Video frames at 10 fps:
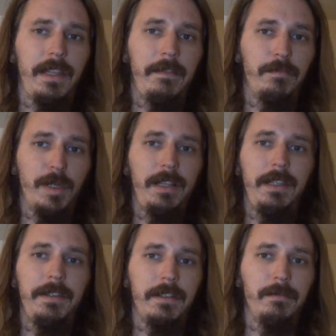They've bred
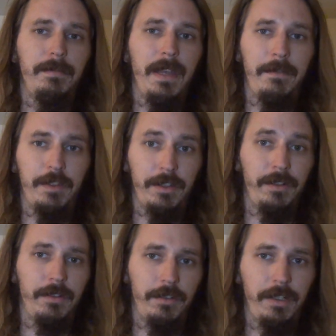these to have
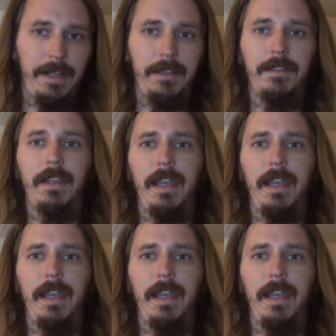certain traits,